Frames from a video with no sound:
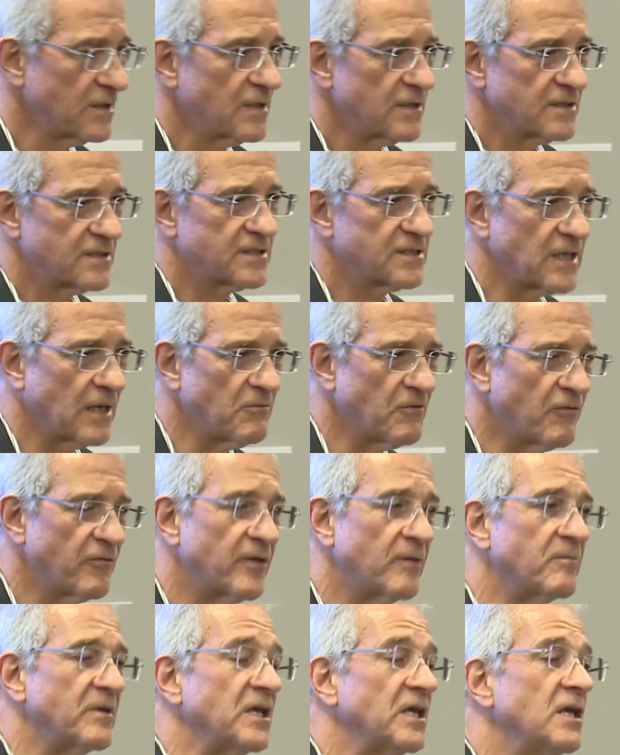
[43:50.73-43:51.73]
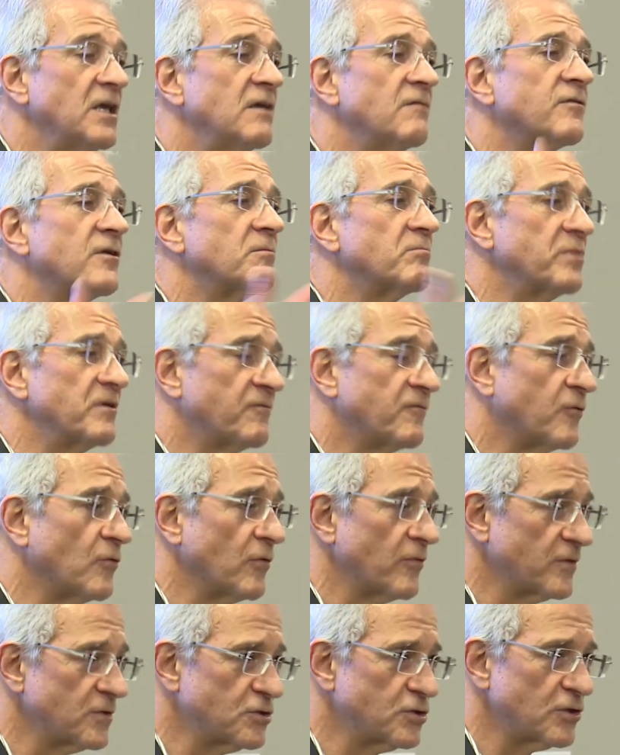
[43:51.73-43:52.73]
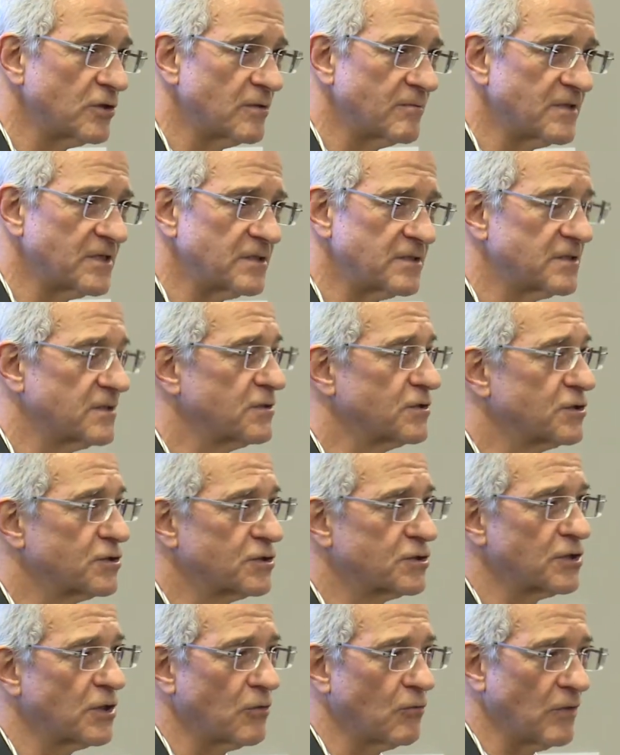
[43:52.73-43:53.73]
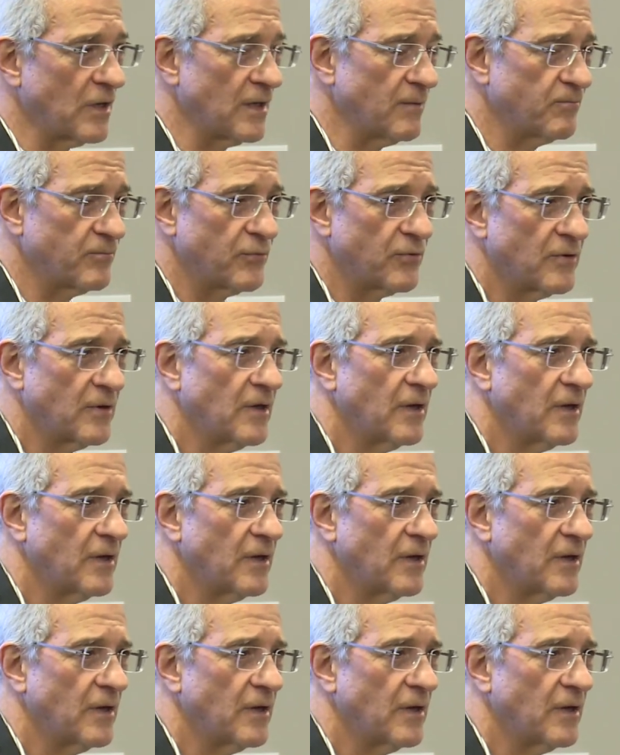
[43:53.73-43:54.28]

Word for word: some of them even before the Germans show up,